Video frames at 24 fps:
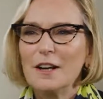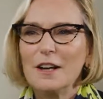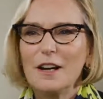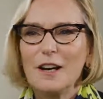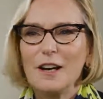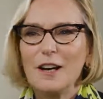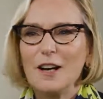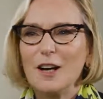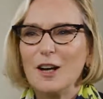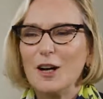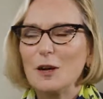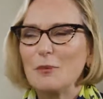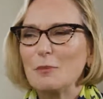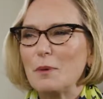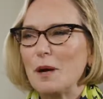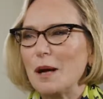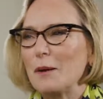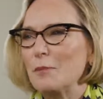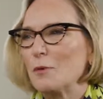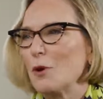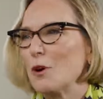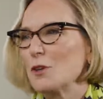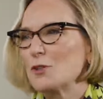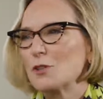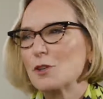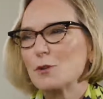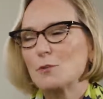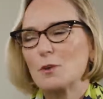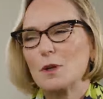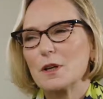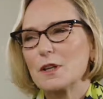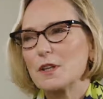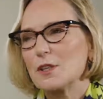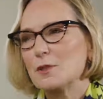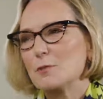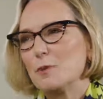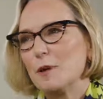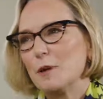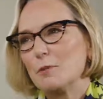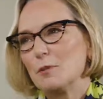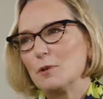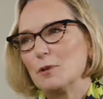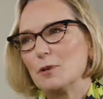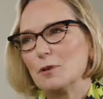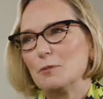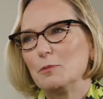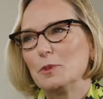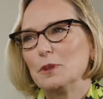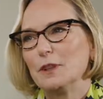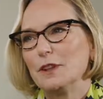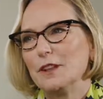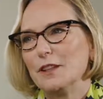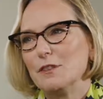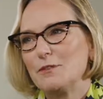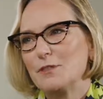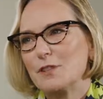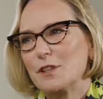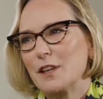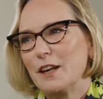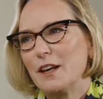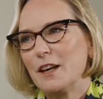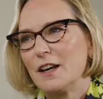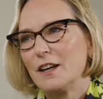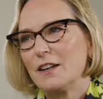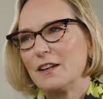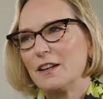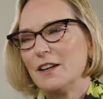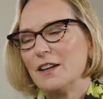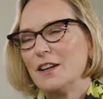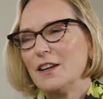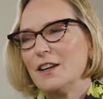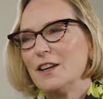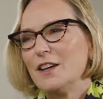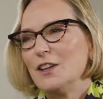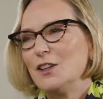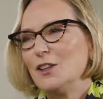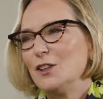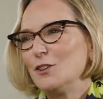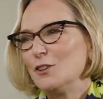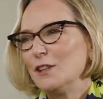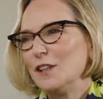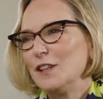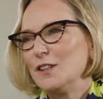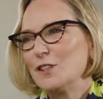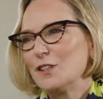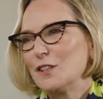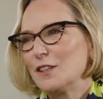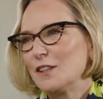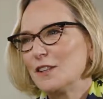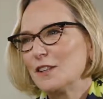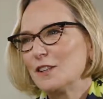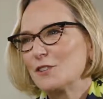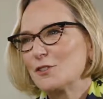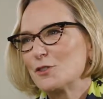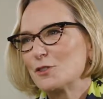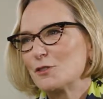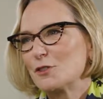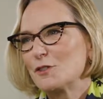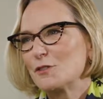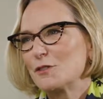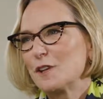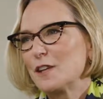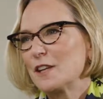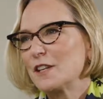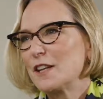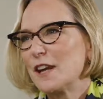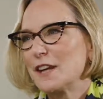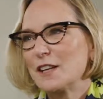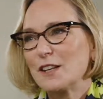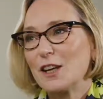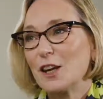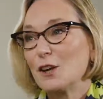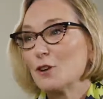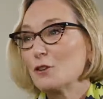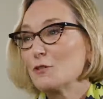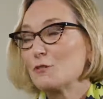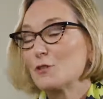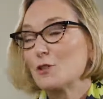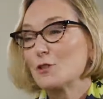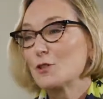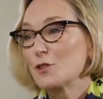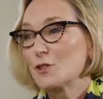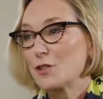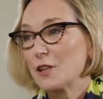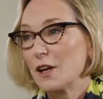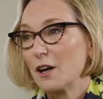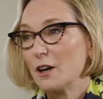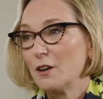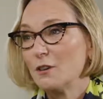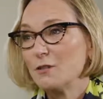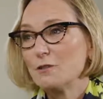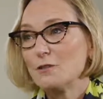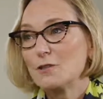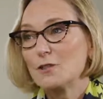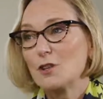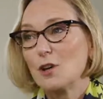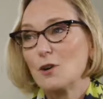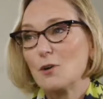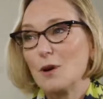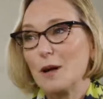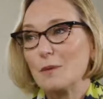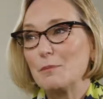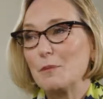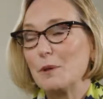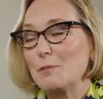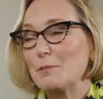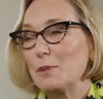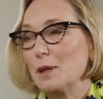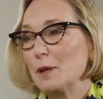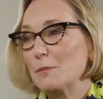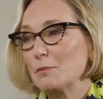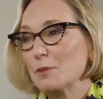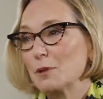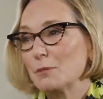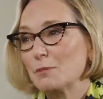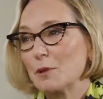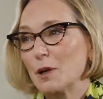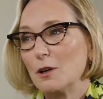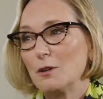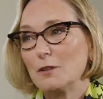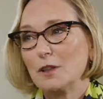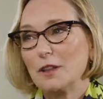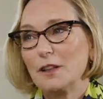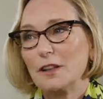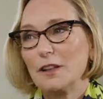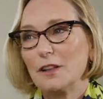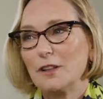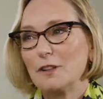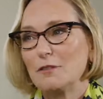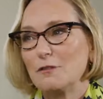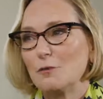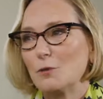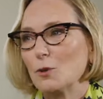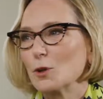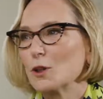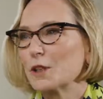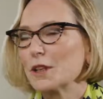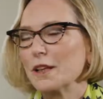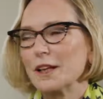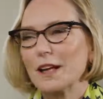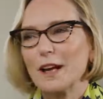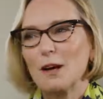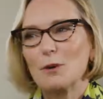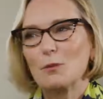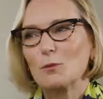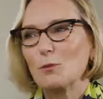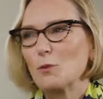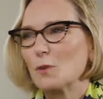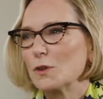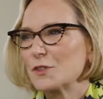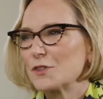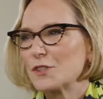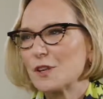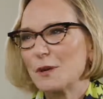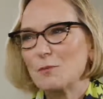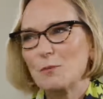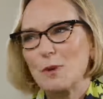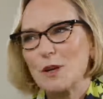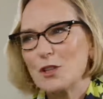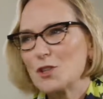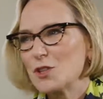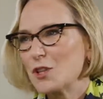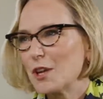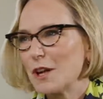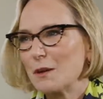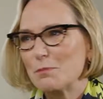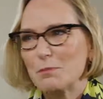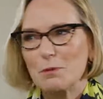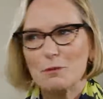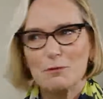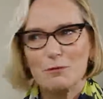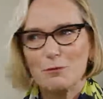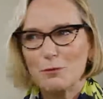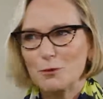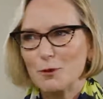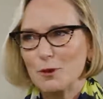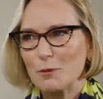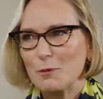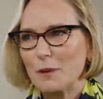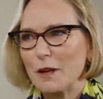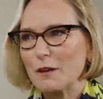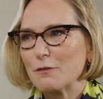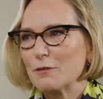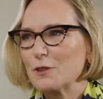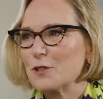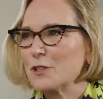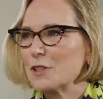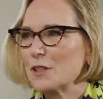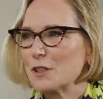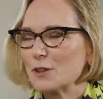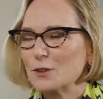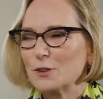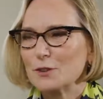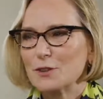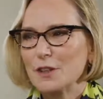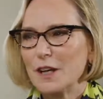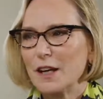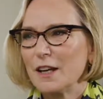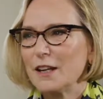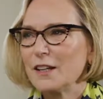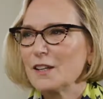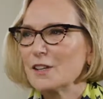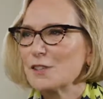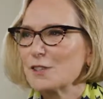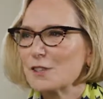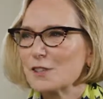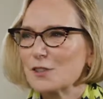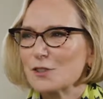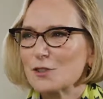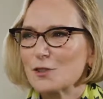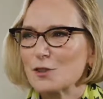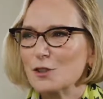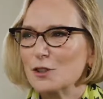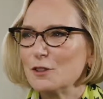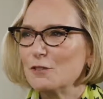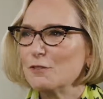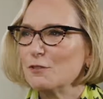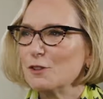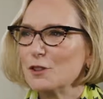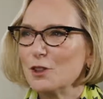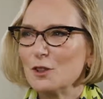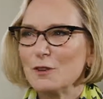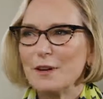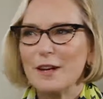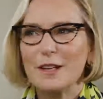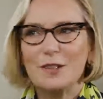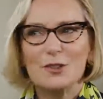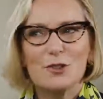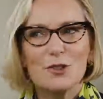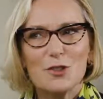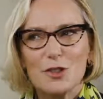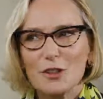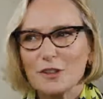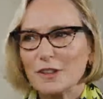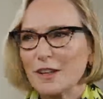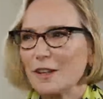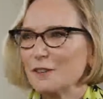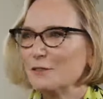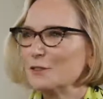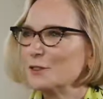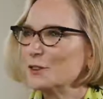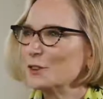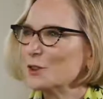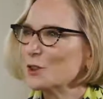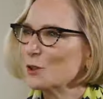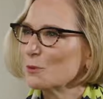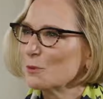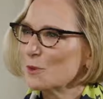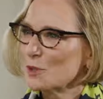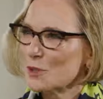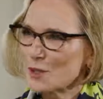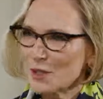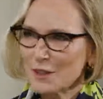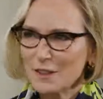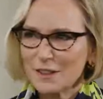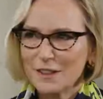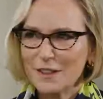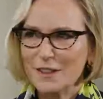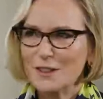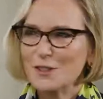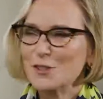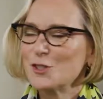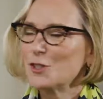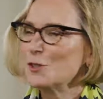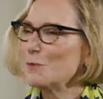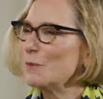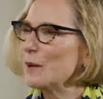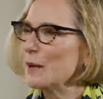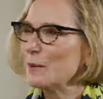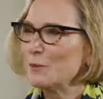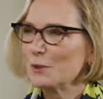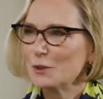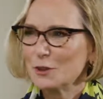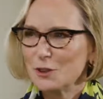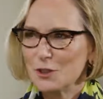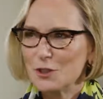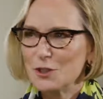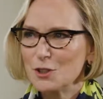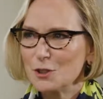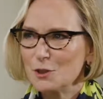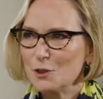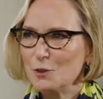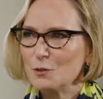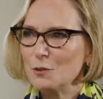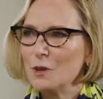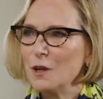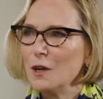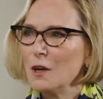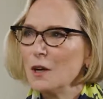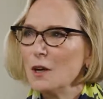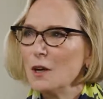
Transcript: Um, I'm also one of these people who believes that you need to sort of take care of yourself. So I'm a big proponent of working out in some way, shape, or form every single day because it's good for your energy level, your resilience to be able to do